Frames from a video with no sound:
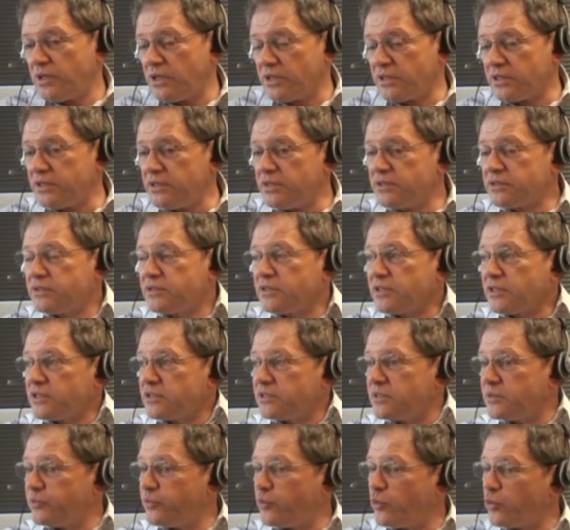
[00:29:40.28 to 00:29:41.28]
At least there
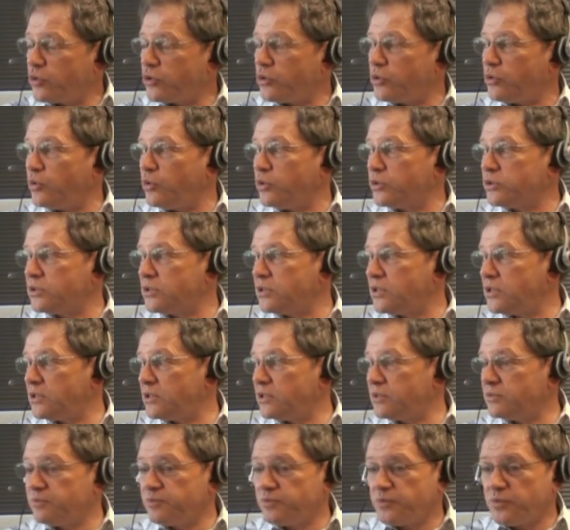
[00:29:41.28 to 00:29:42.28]
is a book on
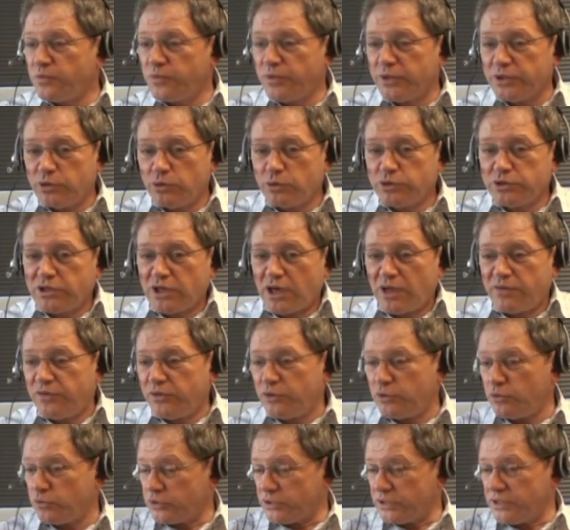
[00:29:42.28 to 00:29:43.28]
Windows
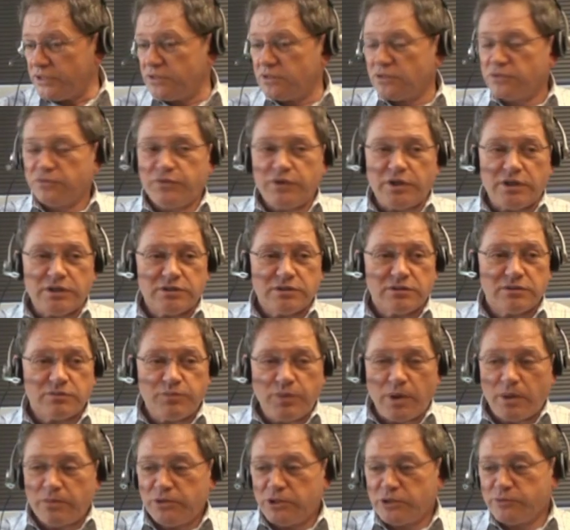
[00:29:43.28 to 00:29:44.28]
Graphic User Interface
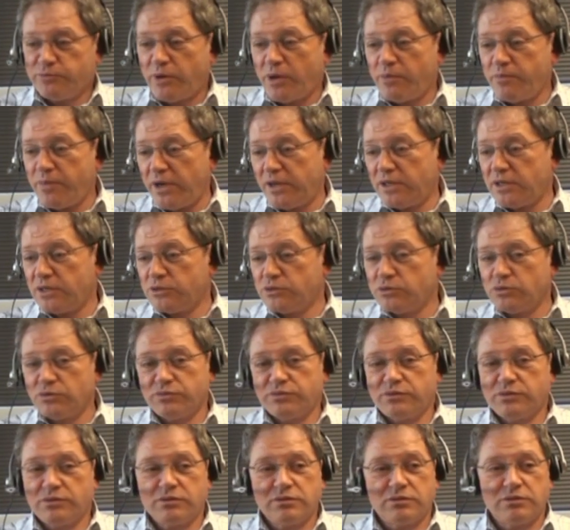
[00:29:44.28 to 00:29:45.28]
published by
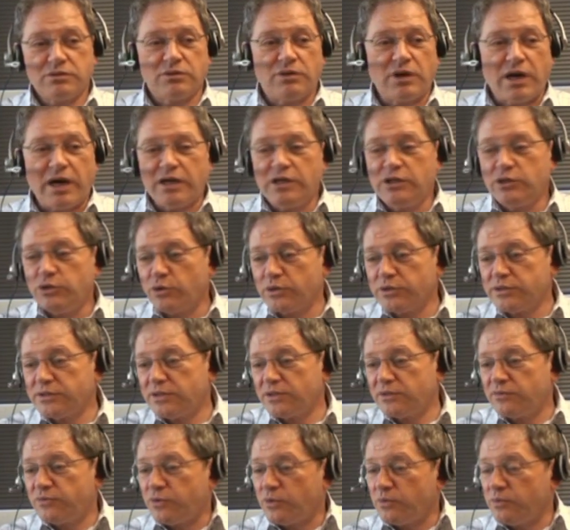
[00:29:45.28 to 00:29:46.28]
Microsoft. So I learned
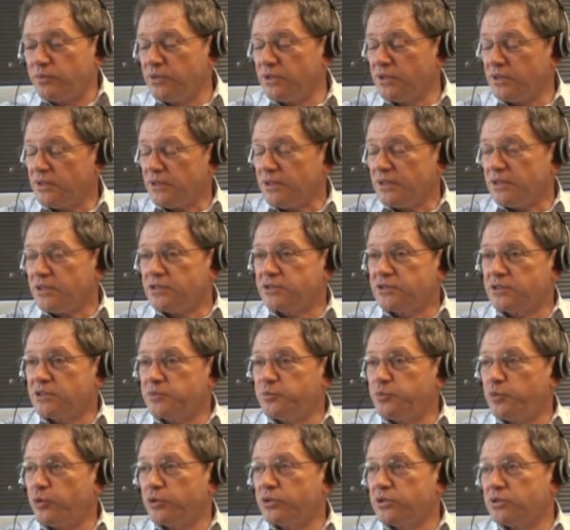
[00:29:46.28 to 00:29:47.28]
that from
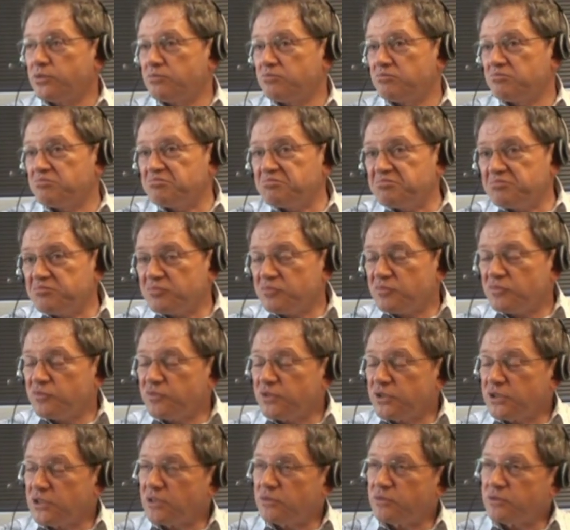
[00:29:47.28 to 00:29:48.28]
this book
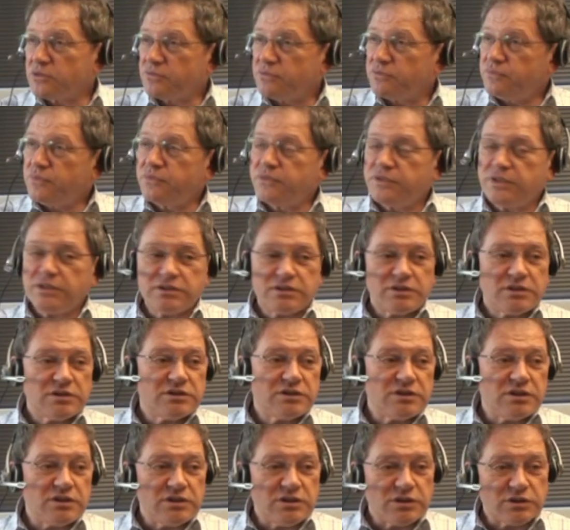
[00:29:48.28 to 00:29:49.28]
whatever, 15,
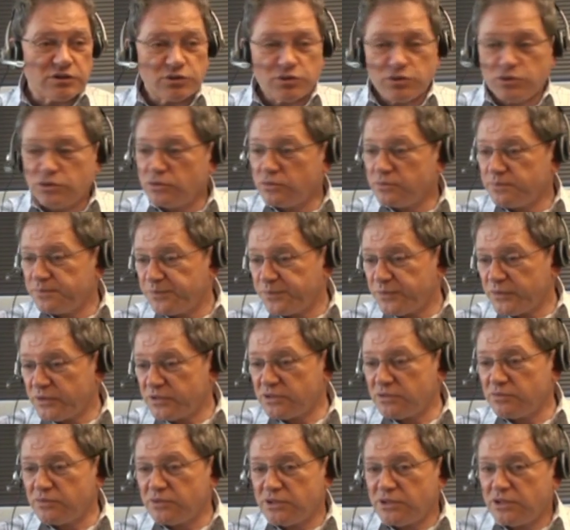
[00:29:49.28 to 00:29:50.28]
16 years ago,
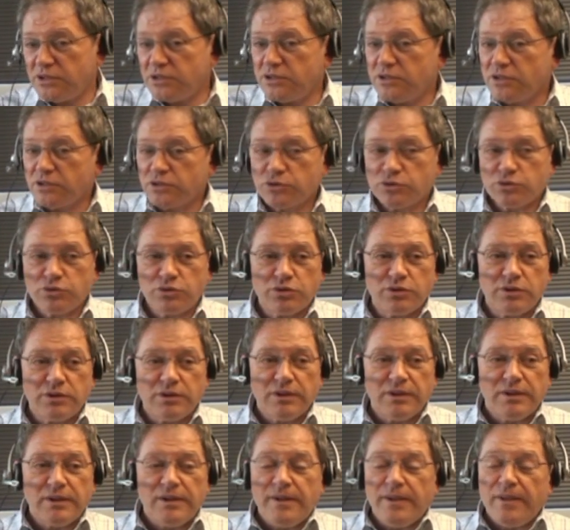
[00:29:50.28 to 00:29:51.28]
17 years ago.
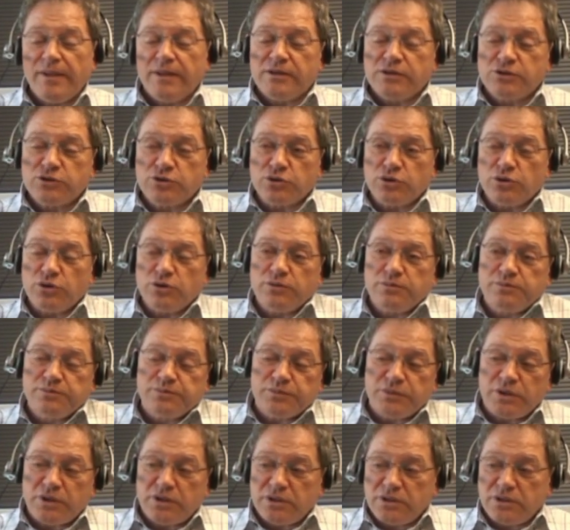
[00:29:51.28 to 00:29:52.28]
So